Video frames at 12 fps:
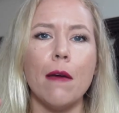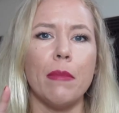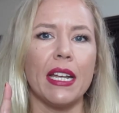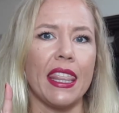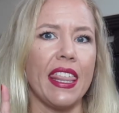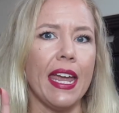
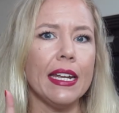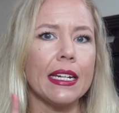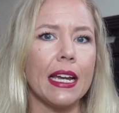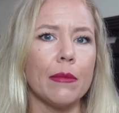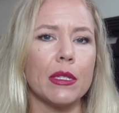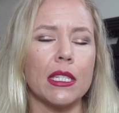But then
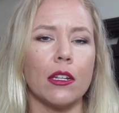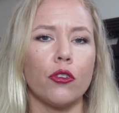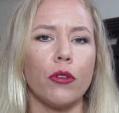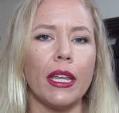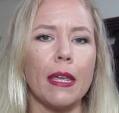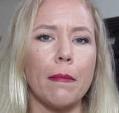comes the
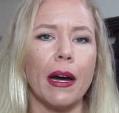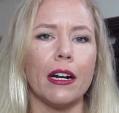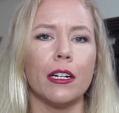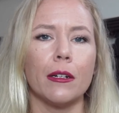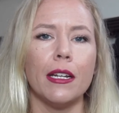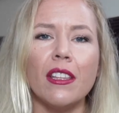tricky
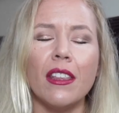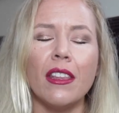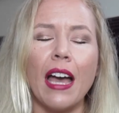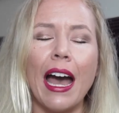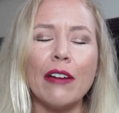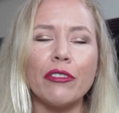part.
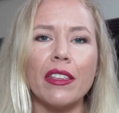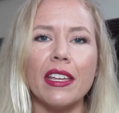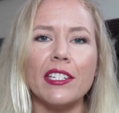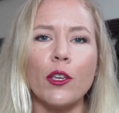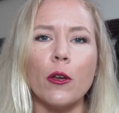After that